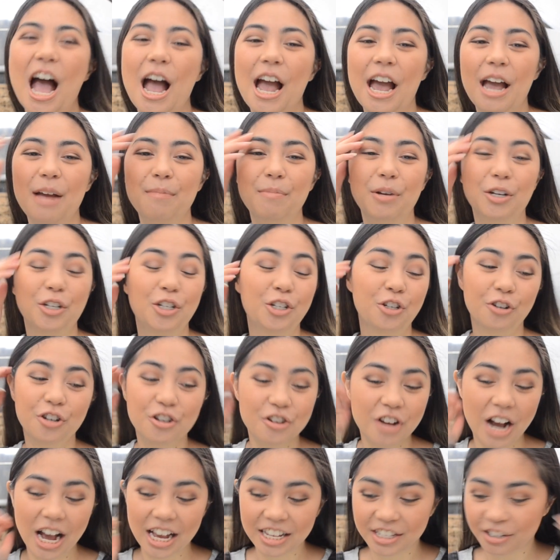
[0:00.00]
I'm sure
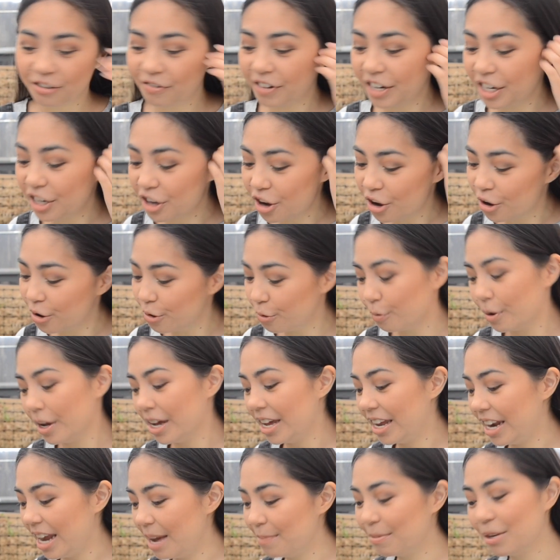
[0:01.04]
you guys already know
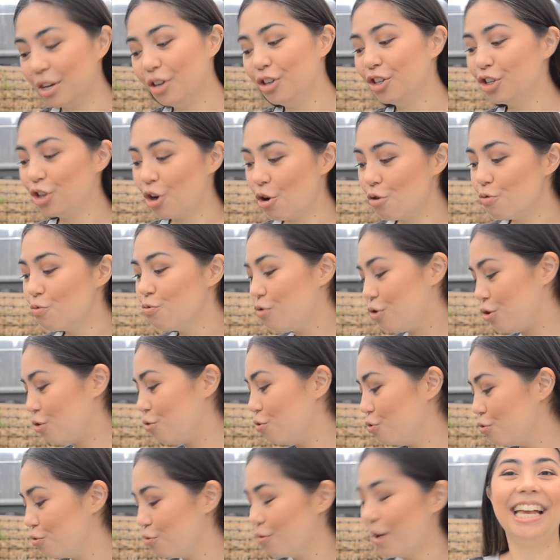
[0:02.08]
what I'm going to show
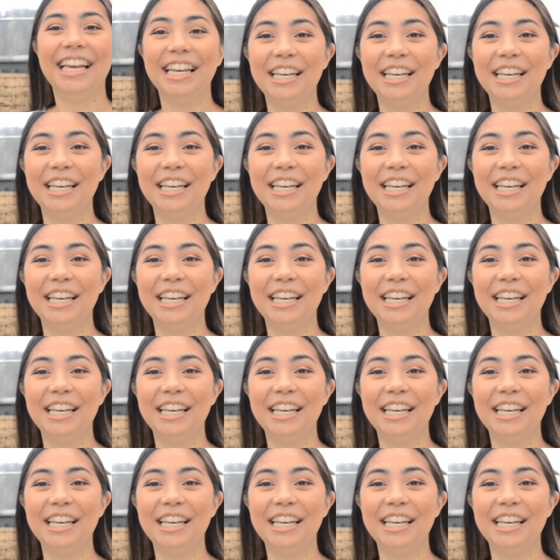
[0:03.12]
you,